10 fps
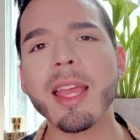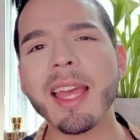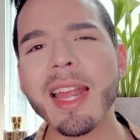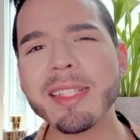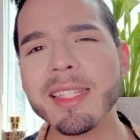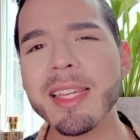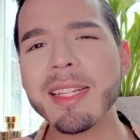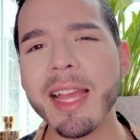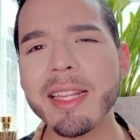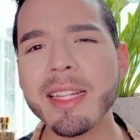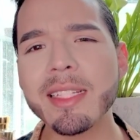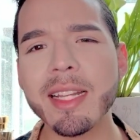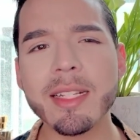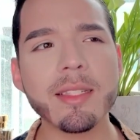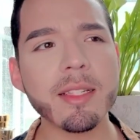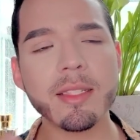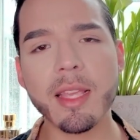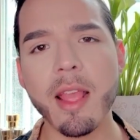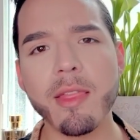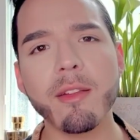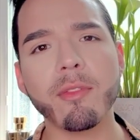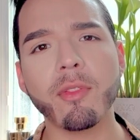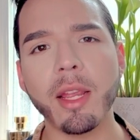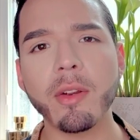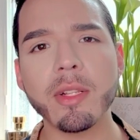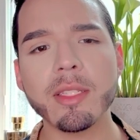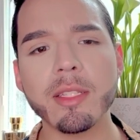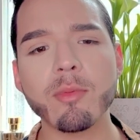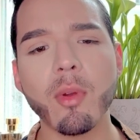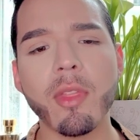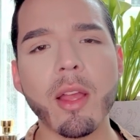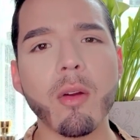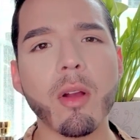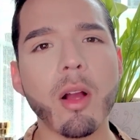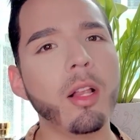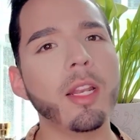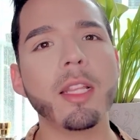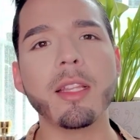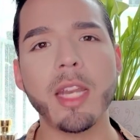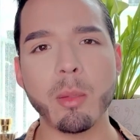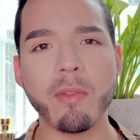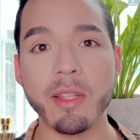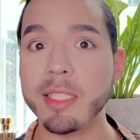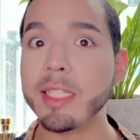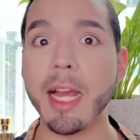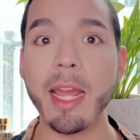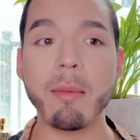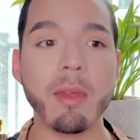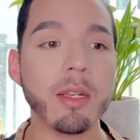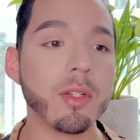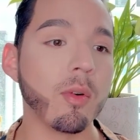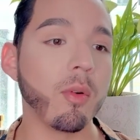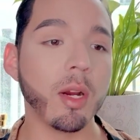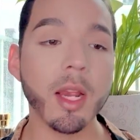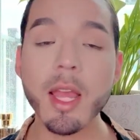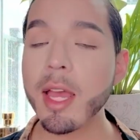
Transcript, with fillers: Cartier kind of does this in their fragrances without calling it the name of a diamond or